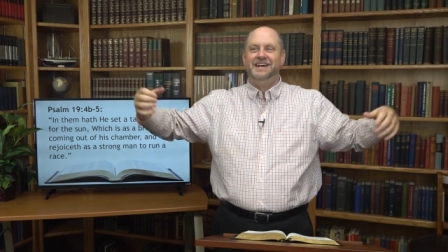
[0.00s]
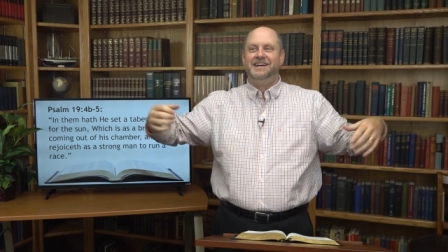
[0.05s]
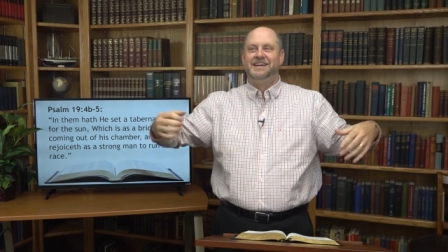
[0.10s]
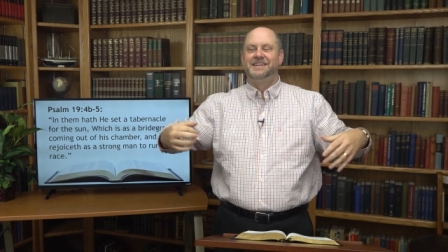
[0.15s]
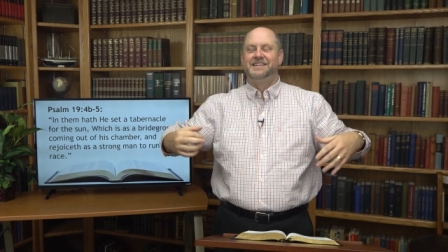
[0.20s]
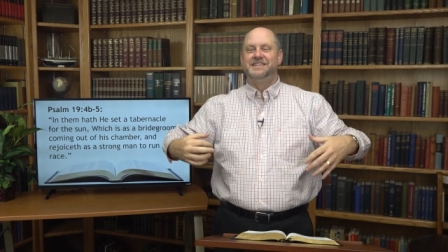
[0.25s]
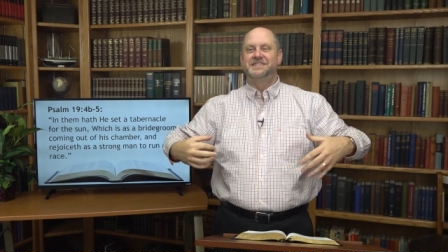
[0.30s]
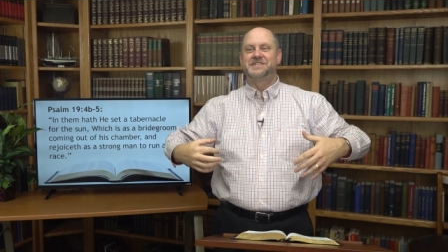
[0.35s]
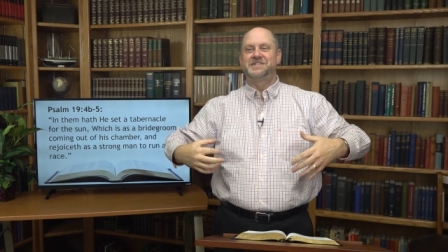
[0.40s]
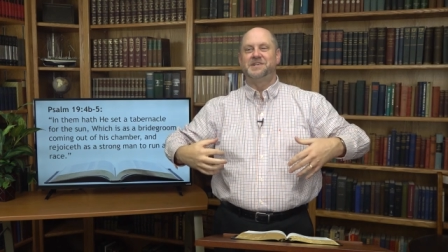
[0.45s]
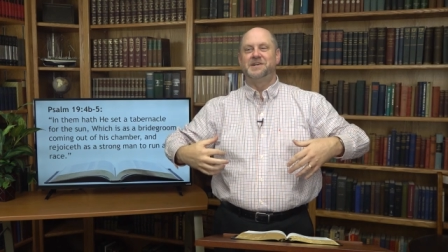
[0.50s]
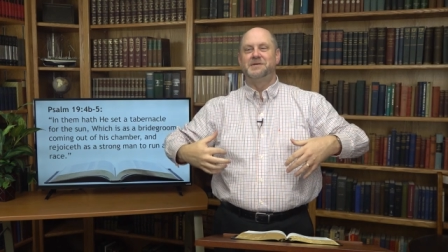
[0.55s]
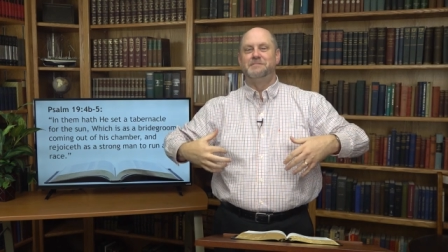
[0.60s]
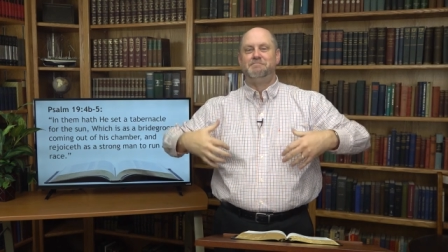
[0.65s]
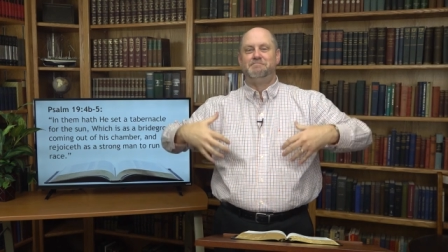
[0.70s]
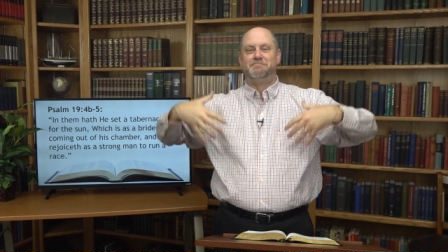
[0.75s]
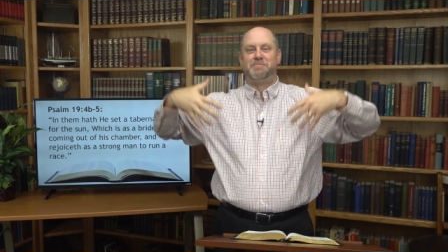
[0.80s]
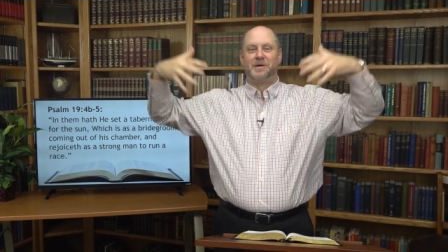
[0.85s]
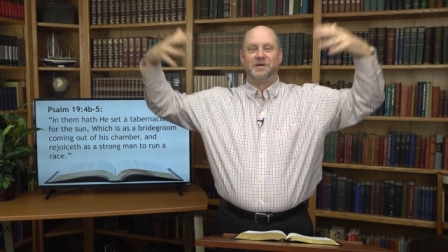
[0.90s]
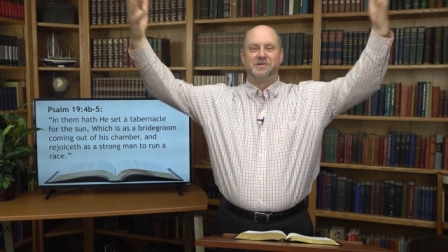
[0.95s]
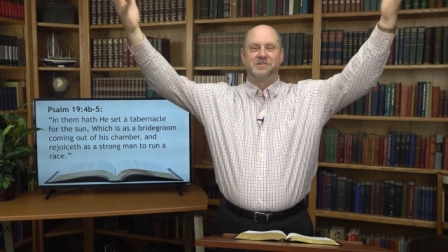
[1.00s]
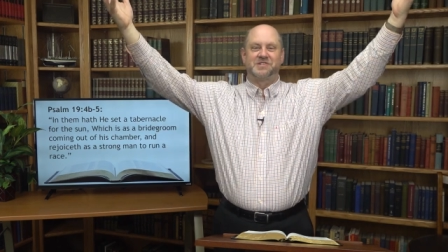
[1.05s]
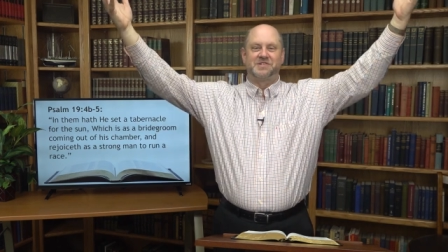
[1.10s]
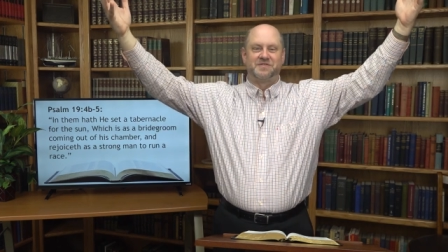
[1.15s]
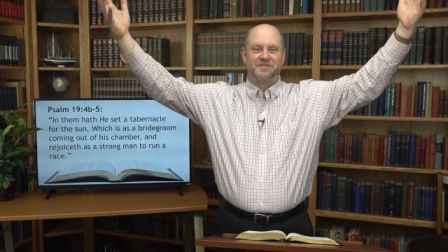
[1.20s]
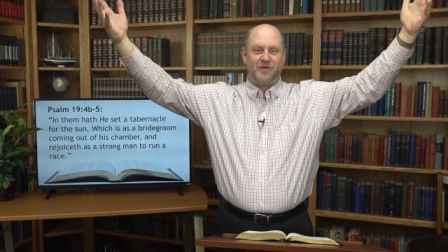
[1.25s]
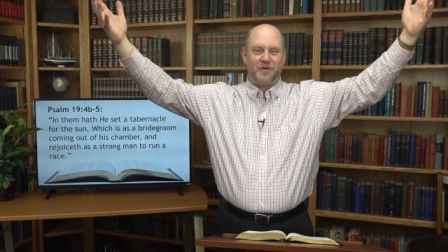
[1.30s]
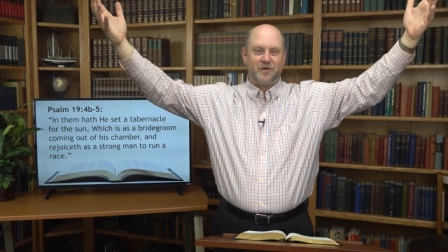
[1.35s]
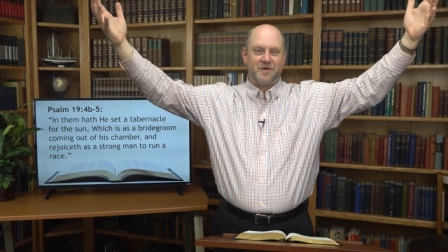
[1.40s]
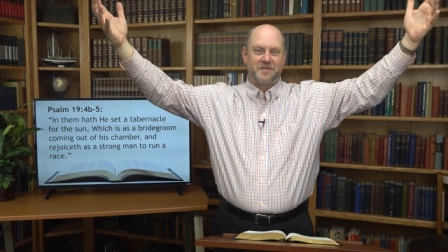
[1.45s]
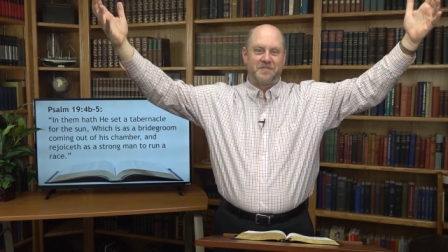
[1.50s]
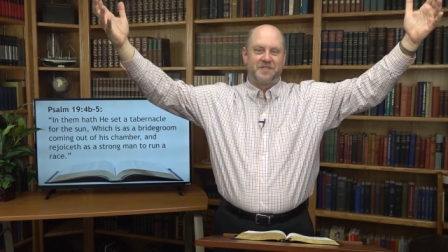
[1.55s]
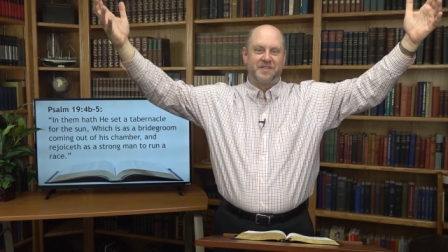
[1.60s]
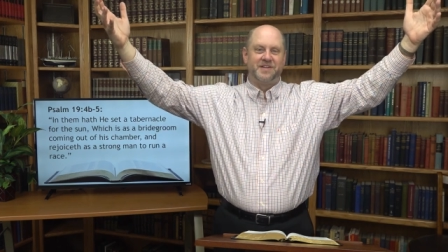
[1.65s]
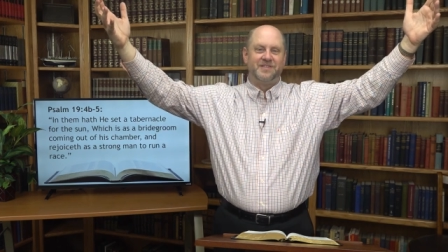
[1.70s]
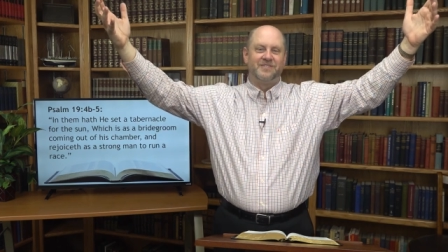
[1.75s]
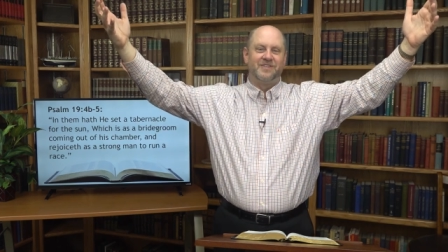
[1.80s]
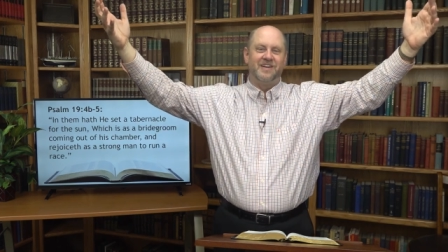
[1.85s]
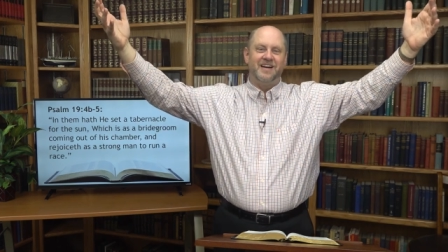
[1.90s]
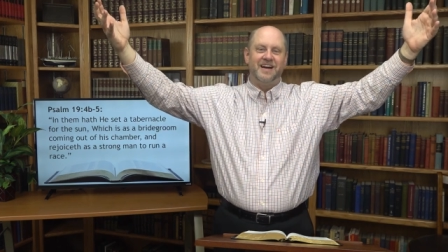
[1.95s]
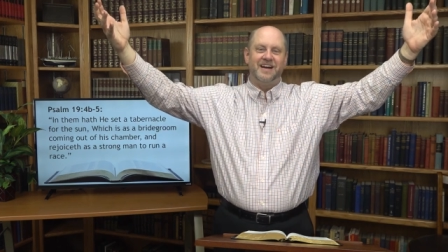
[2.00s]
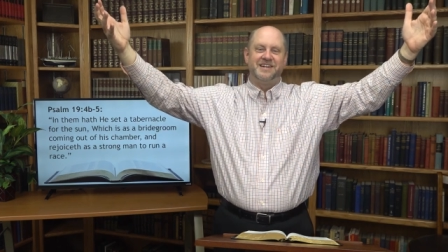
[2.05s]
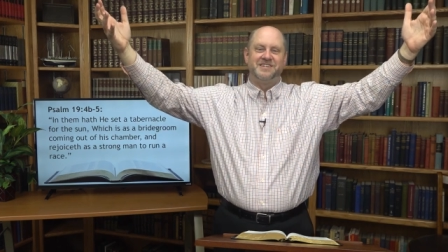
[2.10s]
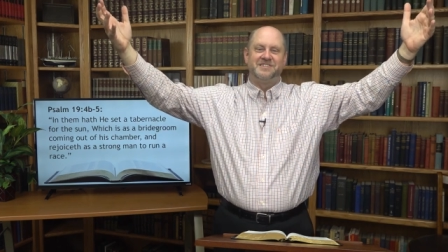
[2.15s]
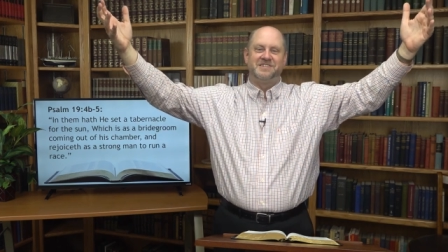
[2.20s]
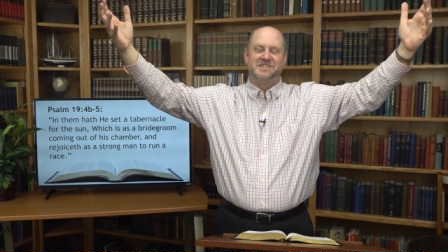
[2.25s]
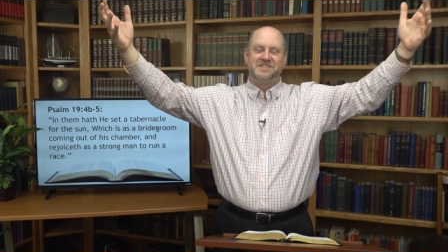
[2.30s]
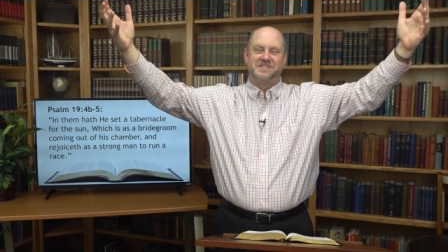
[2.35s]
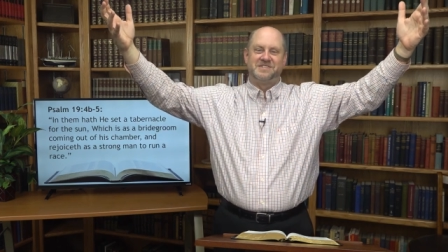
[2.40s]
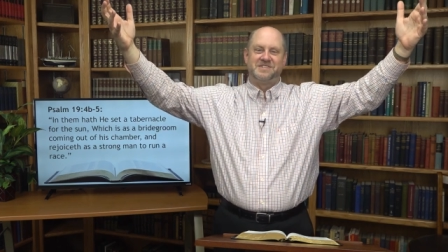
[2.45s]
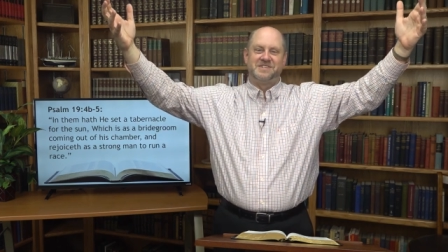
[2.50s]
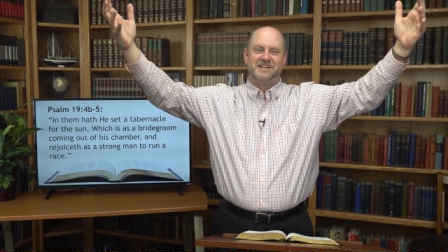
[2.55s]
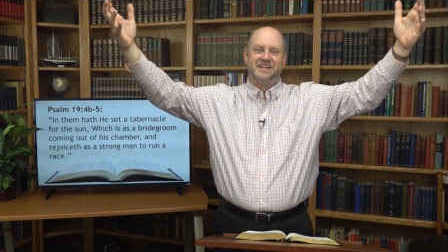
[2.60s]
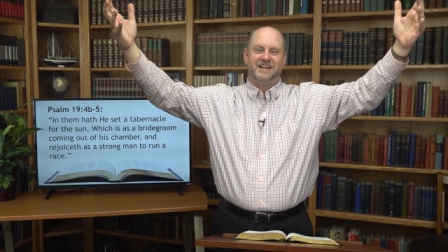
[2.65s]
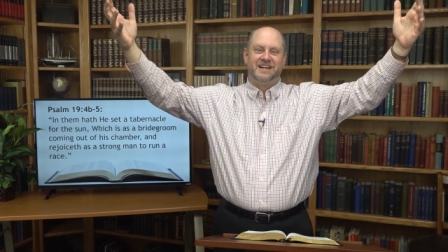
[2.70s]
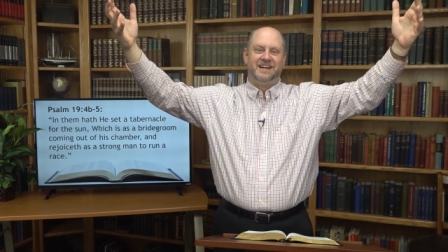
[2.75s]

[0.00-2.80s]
the sun bursts forth and rises.